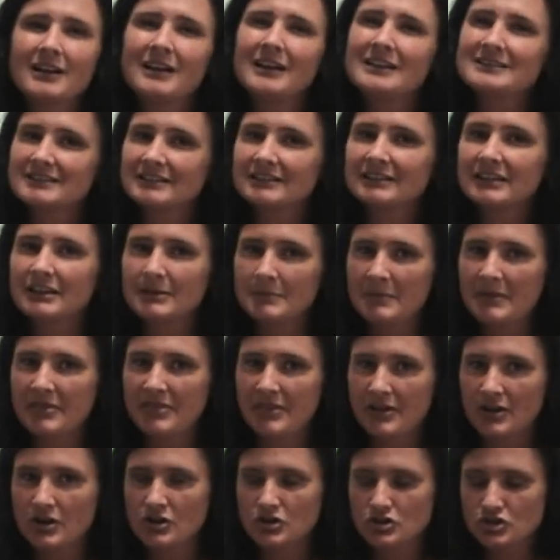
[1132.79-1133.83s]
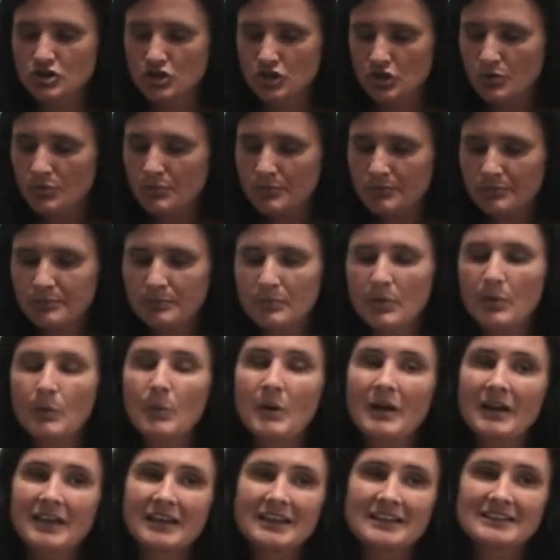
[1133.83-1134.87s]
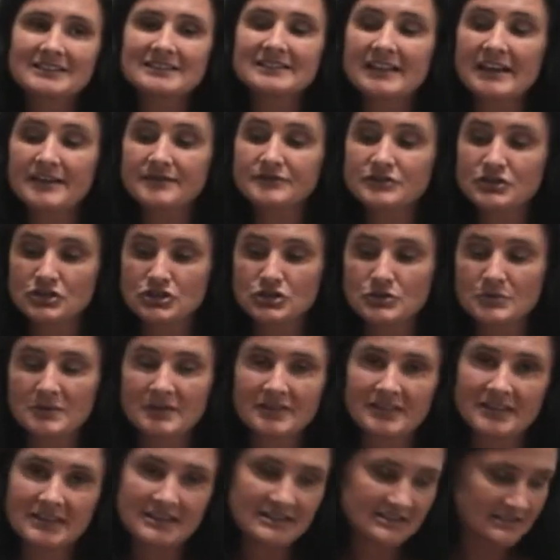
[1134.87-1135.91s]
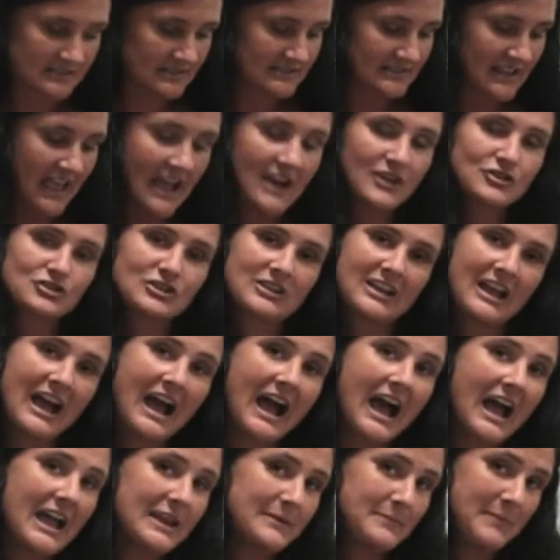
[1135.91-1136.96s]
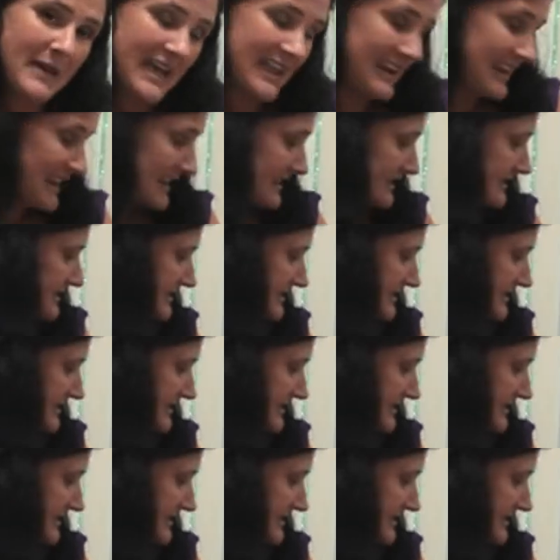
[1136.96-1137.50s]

It's a little bit thicker too, but what kids love to do with this is actually hide pennies